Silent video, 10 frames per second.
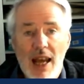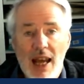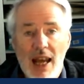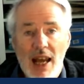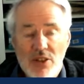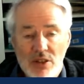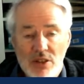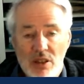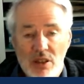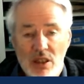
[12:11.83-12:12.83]
has at
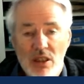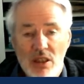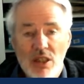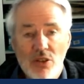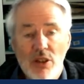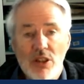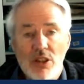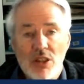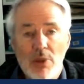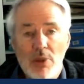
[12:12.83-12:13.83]
his or her
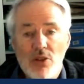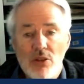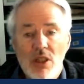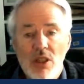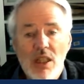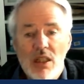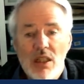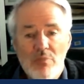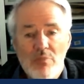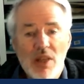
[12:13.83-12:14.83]
disposal,
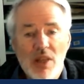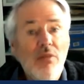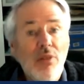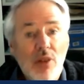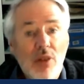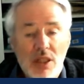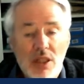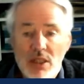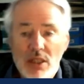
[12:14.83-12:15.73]
influencing it.